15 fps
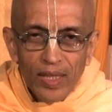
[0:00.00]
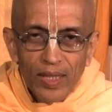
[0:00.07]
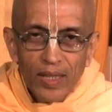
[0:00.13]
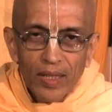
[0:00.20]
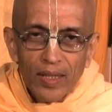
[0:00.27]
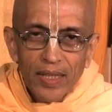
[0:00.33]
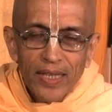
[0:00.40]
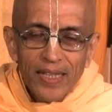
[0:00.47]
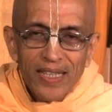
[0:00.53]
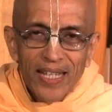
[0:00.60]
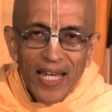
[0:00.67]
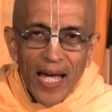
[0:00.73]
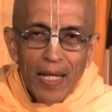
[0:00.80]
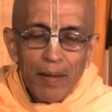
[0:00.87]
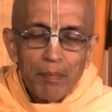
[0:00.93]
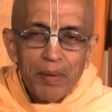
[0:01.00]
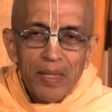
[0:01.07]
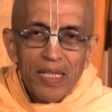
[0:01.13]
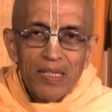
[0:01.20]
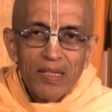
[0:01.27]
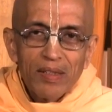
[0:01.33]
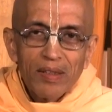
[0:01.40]
uh, it can
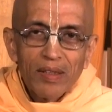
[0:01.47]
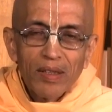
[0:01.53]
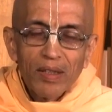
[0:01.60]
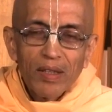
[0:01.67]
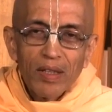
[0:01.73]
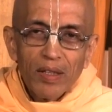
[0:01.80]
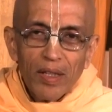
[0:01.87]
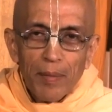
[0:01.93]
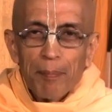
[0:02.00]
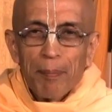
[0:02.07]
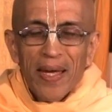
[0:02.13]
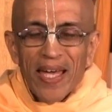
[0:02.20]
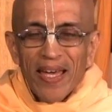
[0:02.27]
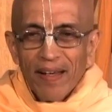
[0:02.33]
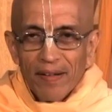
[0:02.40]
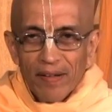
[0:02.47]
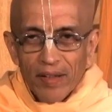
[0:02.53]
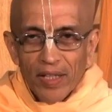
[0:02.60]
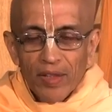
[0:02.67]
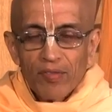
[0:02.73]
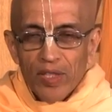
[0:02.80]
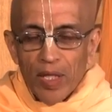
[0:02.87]
be uh,
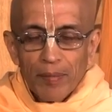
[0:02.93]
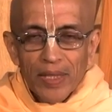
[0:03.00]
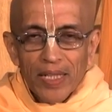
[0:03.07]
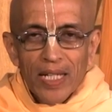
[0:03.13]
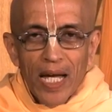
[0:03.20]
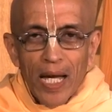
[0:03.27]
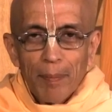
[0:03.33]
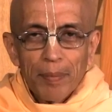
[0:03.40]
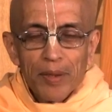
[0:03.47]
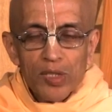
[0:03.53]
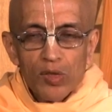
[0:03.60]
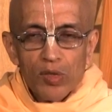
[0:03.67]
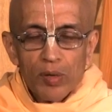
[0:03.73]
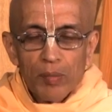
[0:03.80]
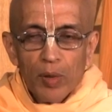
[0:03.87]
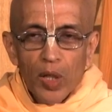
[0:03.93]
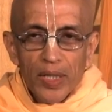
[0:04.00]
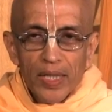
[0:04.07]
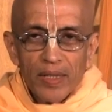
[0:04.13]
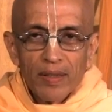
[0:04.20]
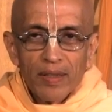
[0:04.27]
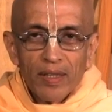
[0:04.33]
repaired if something happens to the
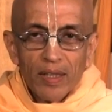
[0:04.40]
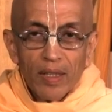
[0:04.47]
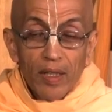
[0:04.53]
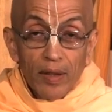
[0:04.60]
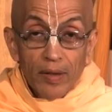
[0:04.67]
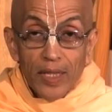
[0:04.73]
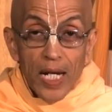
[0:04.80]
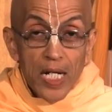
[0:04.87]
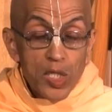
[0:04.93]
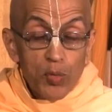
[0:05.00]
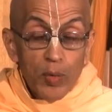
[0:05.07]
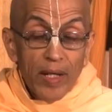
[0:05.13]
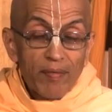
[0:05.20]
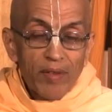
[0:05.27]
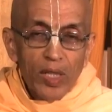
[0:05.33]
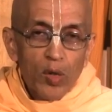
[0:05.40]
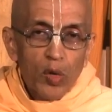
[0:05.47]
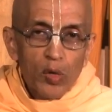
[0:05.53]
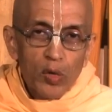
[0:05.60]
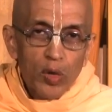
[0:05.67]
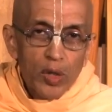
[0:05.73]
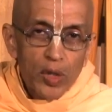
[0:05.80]
body. That's why we
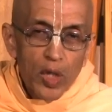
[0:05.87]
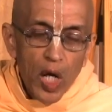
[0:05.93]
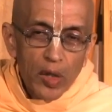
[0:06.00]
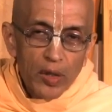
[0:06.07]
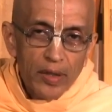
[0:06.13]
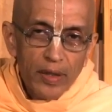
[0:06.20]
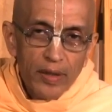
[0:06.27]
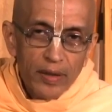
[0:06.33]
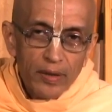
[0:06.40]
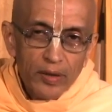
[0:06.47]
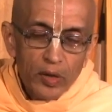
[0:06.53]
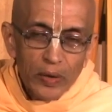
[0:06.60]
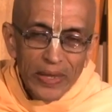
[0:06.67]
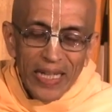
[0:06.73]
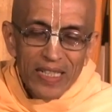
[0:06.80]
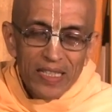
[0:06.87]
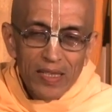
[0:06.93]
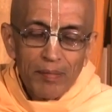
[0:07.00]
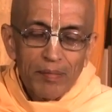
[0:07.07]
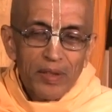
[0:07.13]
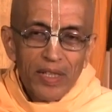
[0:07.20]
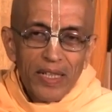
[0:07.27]
go to a doctor to get
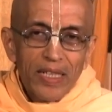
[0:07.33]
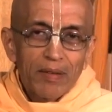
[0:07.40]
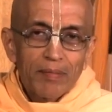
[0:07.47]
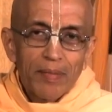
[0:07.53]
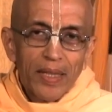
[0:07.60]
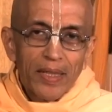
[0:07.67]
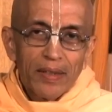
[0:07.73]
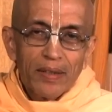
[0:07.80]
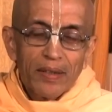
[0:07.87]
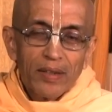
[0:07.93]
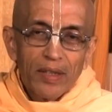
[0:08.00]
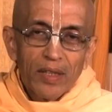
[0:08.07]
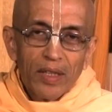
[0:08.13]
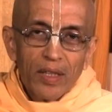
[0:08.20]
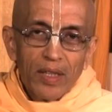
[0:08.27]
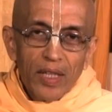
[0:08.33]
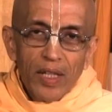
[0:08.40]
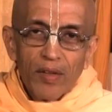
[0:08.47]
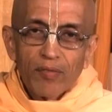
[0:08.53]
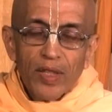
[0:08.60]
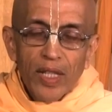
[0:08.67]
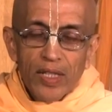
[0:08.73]
some treatment
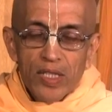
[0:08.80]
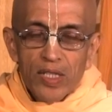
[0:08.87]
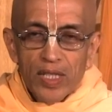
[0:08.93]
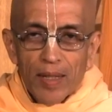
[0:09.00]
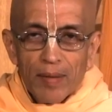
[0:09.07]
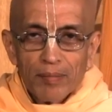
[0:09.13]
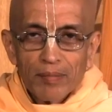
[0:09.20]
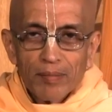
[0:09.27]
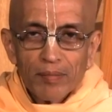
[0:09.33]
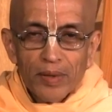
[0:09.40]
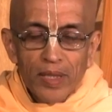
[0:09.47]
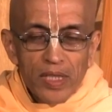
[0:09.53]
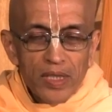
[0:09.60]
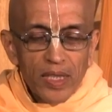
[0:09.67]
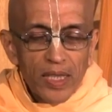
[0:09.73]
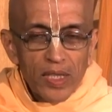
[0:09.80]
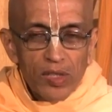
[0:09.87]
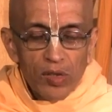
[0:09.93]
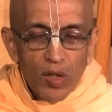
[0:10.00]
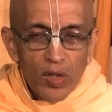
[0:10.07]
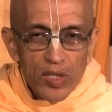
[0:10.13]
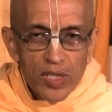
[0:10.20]
if there is some
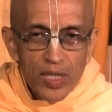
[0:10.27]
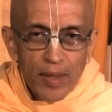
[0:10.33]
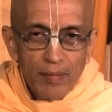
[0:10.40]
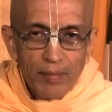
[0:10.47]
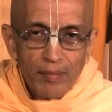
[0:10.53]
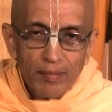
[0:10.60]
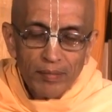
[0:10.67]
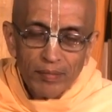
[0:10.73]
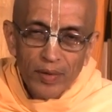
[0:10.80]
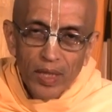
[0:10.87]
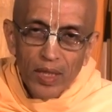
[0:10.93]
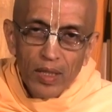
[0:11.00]
disease or some